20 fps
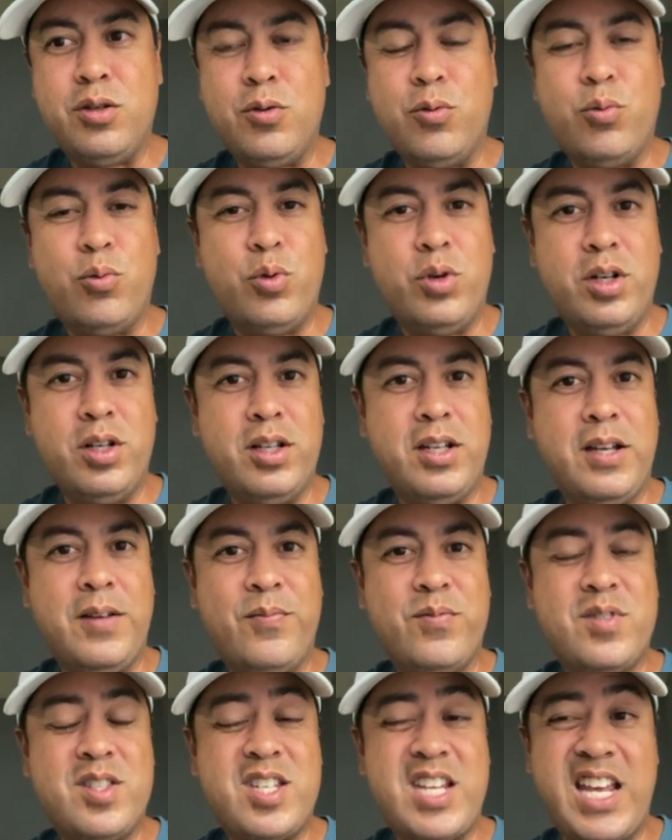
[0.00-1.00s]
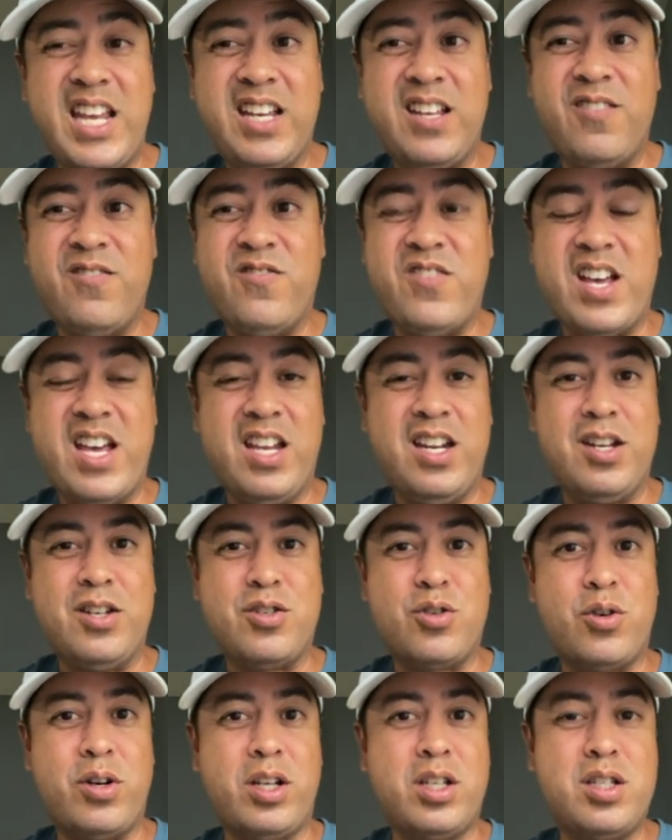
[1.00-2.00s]
really take
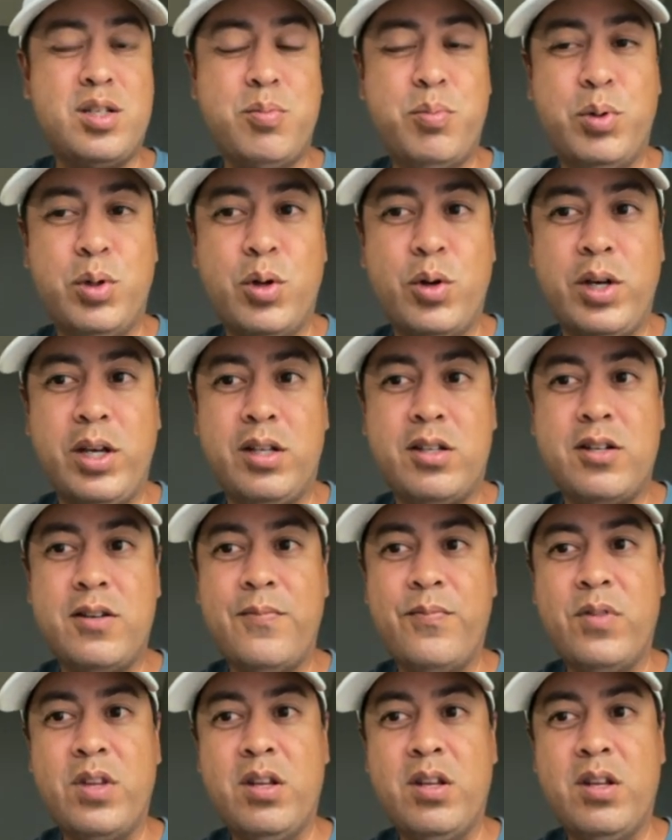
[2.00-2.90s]
advantage or exploit